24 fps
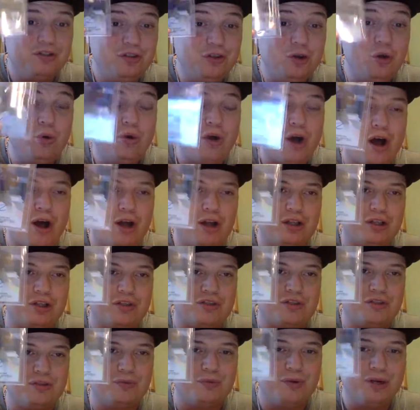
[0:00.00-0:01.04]
$2.
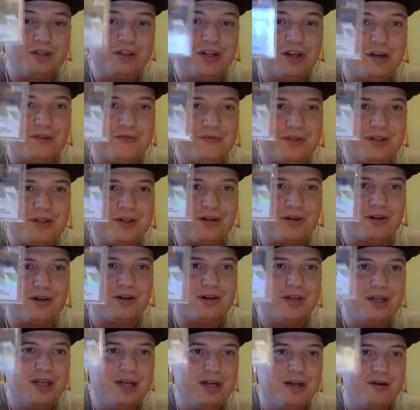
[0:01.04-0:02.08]
$1 for the
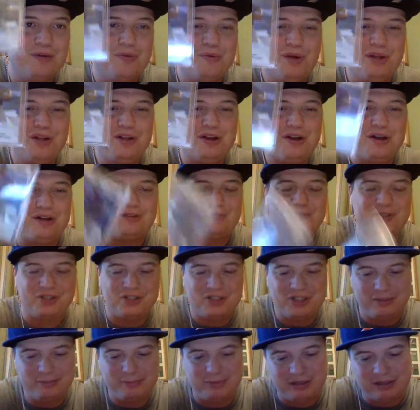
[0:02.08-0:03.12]
card, $1 for
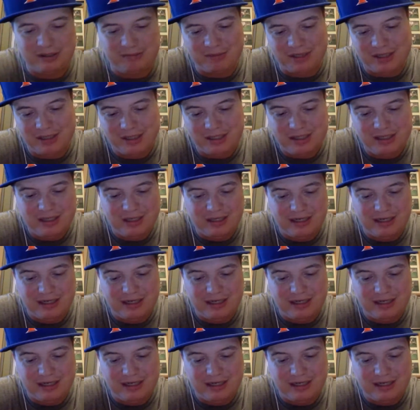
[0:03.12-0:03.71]
shipping. I'm like,